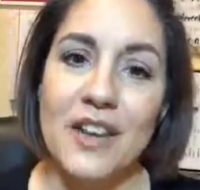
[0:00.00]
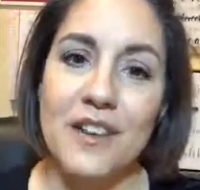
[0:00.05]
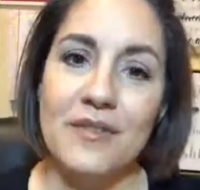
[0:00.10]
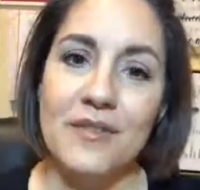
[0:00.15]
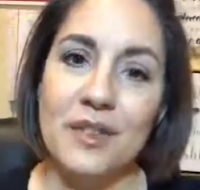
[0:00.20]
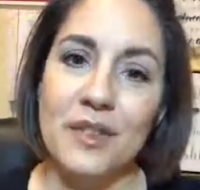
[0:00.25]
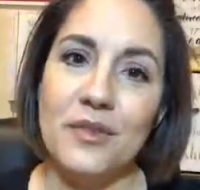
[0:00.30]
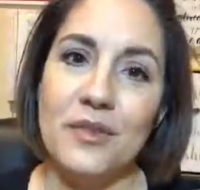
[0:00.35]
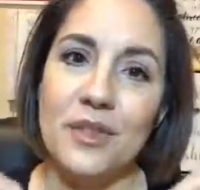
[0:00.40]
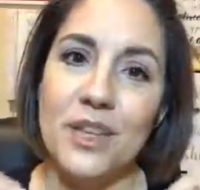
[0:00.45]

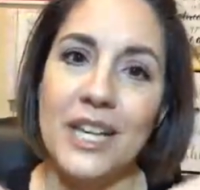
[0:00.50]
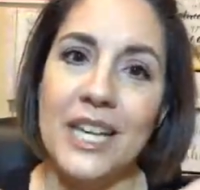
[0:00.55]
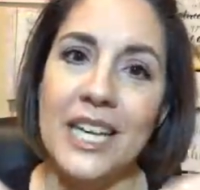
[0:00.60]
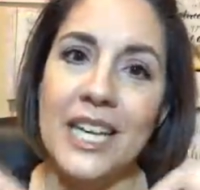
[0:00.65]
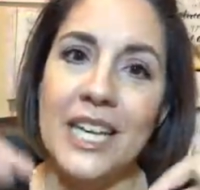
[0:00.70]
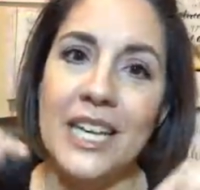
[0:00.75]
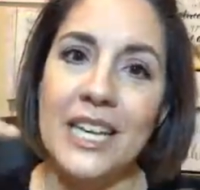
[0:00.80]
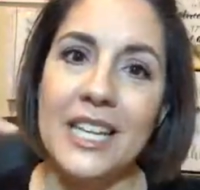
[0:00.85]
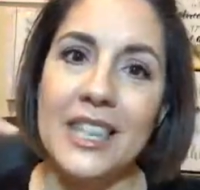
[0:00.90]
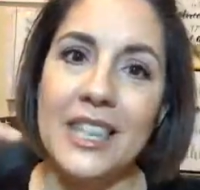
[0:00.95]
Feel free to
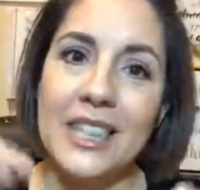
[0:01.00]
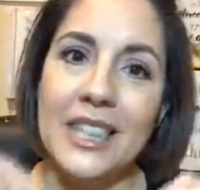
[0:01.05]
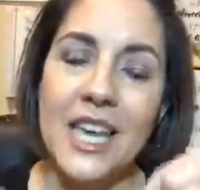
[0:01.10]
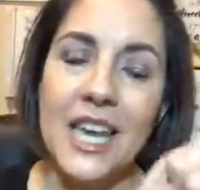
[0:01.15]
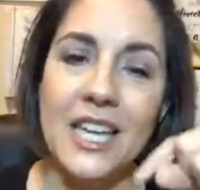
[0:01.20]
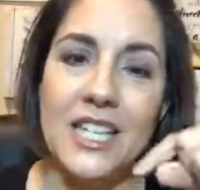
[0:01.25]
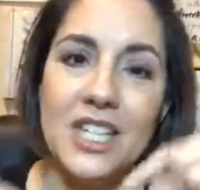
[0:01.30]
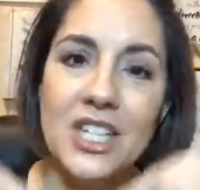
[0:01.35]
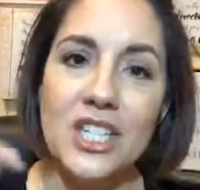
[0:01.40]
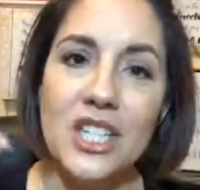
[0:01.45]
hit
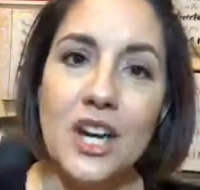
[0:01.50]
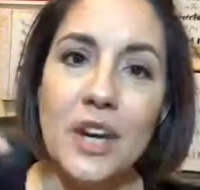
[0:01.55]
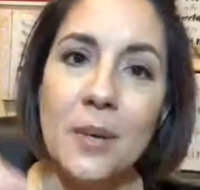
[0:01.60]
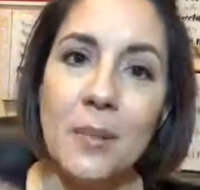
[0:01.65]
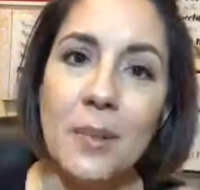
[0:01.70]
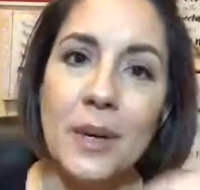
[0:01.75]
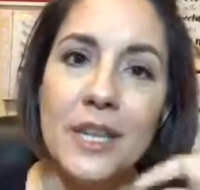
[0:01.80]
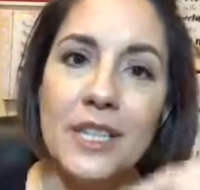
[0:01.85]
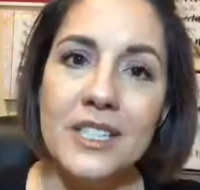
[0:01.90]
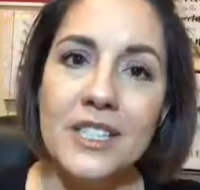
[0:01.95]
that share
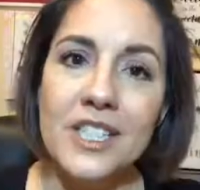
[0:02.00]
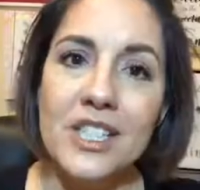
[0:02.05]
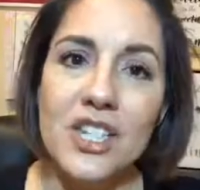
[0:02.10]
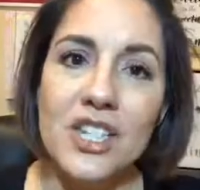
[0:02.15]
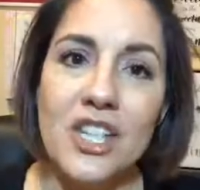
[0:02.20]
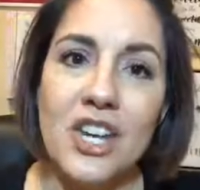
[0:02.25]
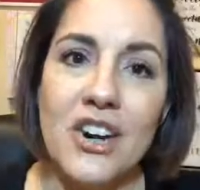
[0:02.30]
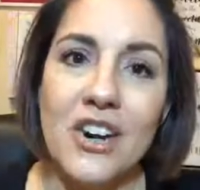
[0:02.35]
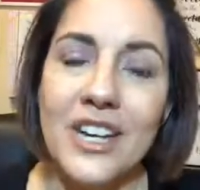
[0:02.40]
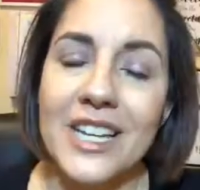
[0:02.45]
button.
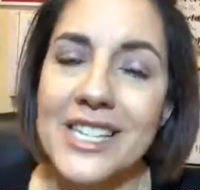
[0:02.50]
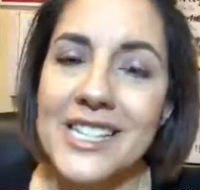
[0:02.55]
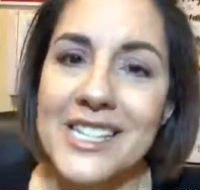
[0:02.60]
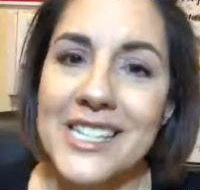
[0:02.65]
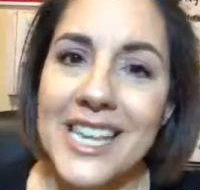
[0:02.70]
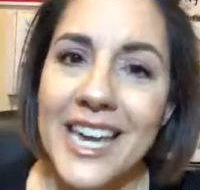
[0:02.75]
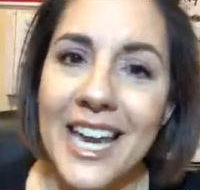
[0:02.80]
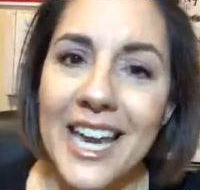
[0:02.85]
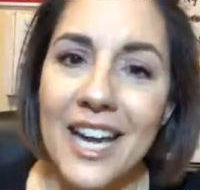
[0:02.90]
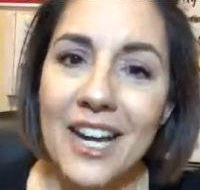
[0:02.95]
Sharing is
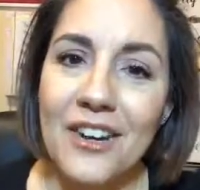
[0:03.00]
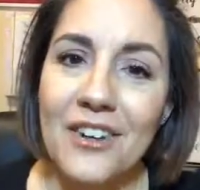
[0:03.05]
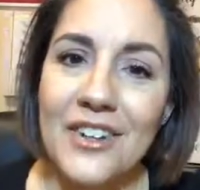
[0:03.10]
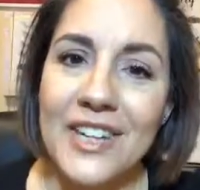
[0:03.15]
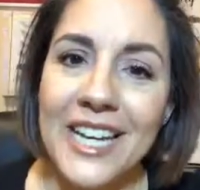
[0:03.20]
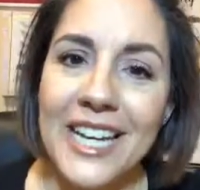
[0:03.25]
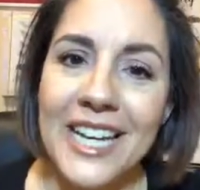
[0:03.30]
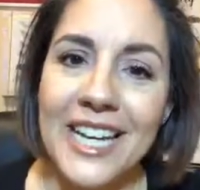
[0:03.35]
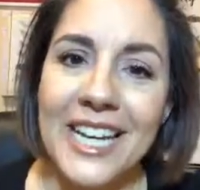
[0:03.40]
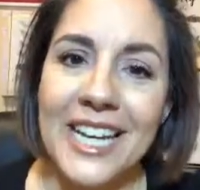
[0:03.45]

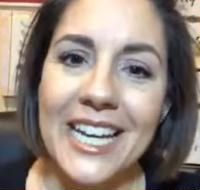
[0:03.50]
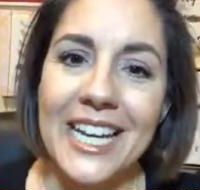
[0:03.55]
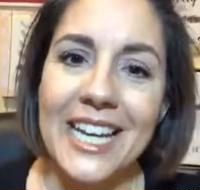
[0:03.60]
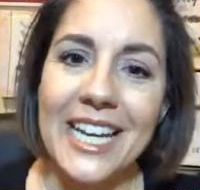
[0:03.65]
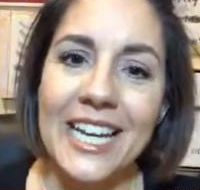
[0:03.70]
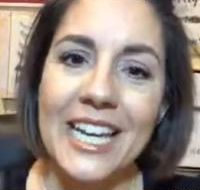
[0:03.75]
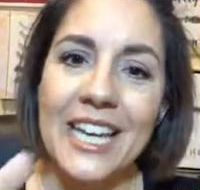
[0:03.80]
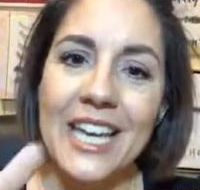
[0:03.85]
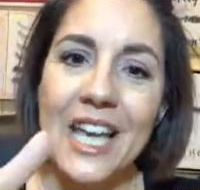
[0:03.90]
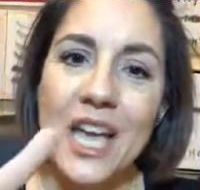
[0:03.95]

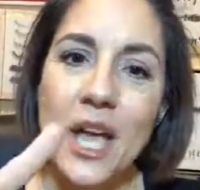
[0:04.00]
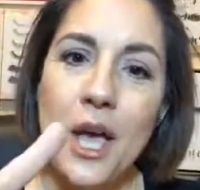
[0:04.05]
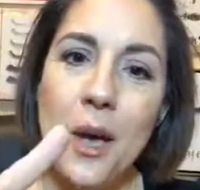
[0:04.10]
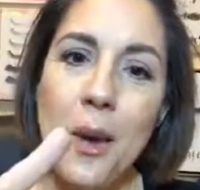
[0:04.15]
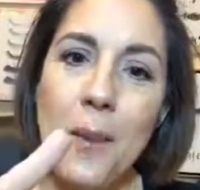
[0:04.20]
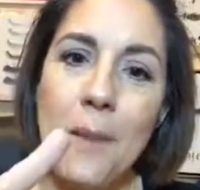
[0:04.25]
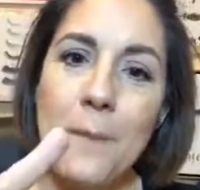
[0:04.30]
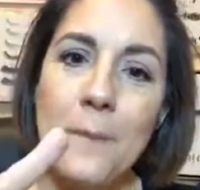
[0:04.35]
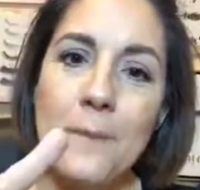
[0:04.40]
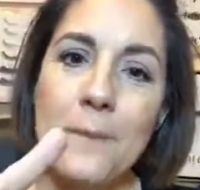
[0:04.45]
caring.
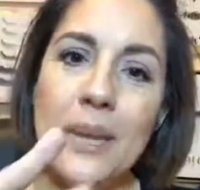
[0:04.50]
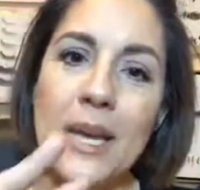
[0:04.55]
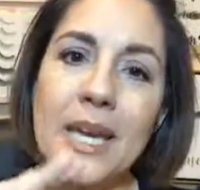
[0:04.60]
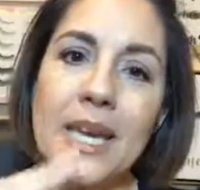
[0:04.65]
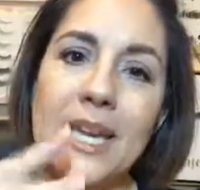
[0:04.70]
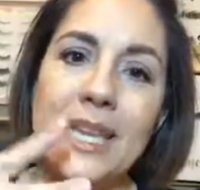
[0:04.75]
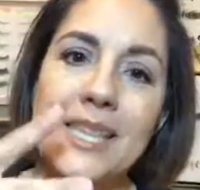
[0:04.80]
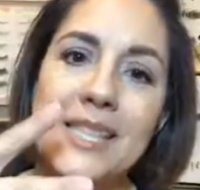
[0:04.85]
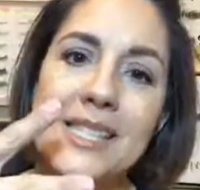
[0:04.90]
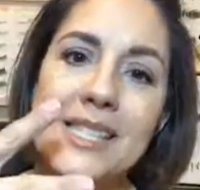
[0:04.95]

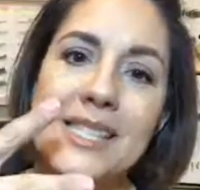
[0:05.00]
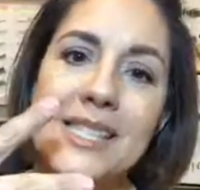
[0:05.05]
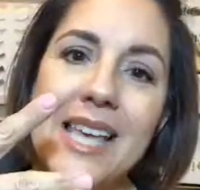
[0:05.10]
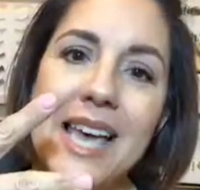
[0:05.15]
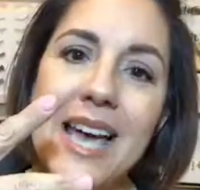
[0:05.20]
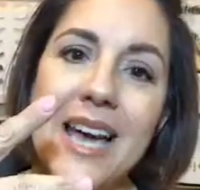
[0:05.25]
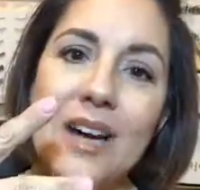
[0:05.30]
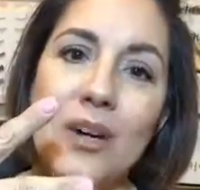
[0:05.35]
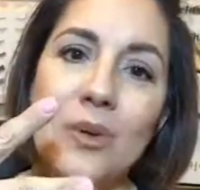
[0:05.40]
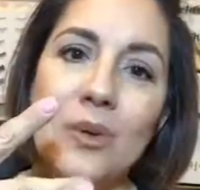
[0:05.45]
Peace
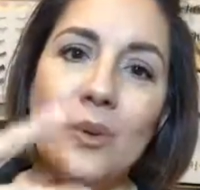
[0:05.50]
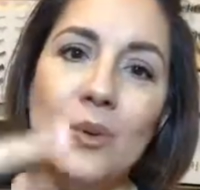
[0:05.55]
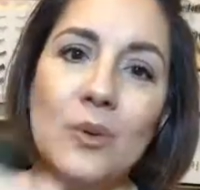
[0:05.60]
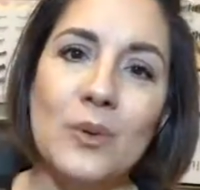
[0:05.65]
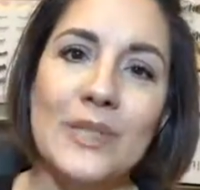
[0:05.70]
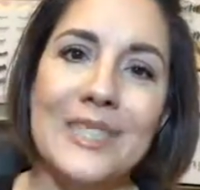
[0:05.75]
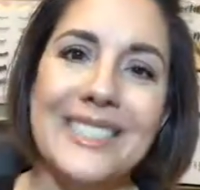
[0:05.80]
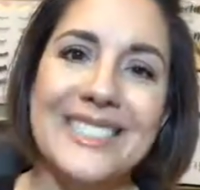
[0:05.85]
out.